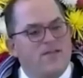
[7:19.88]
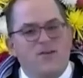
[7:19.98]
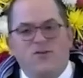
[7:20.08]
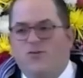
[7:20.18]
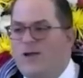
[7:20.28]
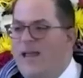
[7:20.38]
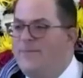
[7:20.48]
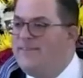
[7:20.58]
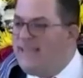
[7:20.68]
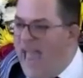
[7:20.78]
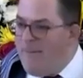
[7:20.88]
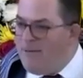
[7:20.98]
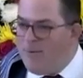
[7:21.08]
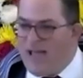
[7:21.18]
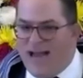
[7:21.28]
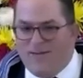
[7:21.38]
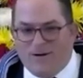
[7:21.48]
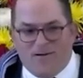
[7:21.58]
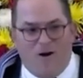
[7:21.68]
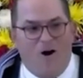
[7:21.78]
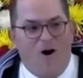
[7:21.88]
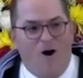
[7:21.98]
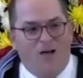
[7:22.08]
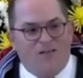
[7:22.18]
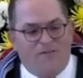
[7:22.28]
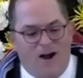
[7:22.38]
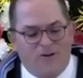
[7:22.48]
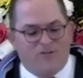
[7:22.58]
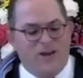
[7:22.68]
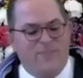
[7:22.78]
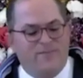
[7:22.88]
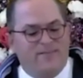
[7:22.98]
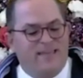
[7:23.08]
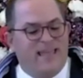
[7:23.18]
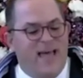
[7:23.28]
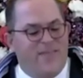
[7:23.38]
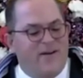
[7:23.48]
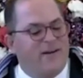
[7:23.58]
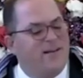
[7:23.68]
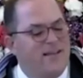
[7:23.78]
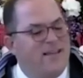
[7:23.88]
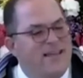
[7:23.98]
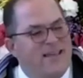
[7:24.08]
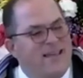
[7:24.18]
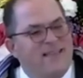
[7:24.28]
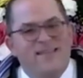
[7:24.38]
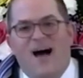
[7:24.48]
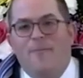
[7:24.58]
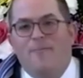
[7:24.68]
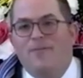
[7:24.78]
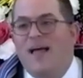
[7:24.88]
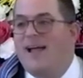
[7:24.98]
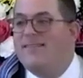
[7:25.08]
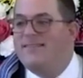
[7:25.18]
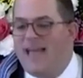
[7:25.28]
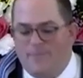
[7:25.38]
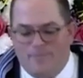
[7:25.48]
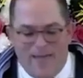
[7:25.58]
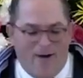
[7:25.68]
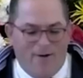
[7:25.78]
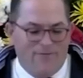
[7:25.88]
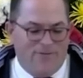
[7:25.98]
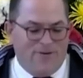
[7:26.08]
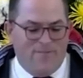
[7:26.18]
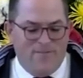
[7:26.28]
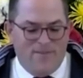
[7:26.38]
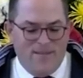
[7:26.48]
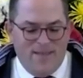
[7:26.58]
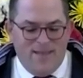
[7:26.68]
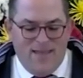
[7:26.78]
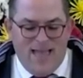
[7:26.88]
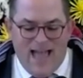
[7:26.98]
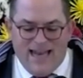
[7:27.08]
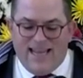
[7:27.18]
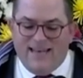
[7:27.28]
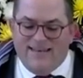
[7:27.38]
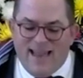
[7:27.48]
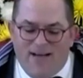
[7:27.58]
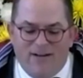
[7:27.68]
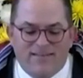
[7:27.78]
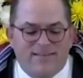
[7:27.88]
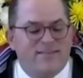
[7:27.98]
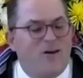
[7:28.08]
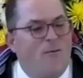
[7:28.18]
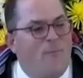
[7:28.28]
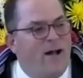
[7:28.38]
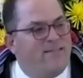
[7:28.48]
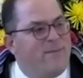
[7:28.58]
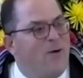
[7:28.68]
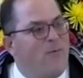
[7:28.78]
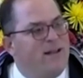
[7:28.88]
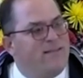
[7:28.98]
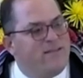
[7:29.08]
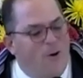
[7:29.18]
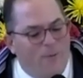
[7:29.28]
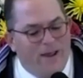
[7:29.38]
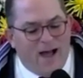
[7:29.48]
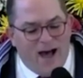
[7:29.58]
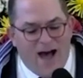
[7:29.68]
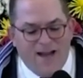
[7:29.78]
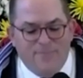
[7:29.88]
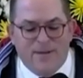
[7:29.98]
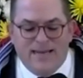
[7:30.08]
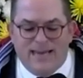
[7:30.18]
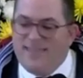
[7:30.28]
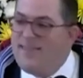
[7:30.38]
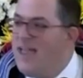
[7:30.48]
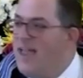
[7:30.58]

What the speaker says: The dreamscape, as we kind of would call all of our dreams together, is complex and powerful. And it can tell us so much about what is going on beneath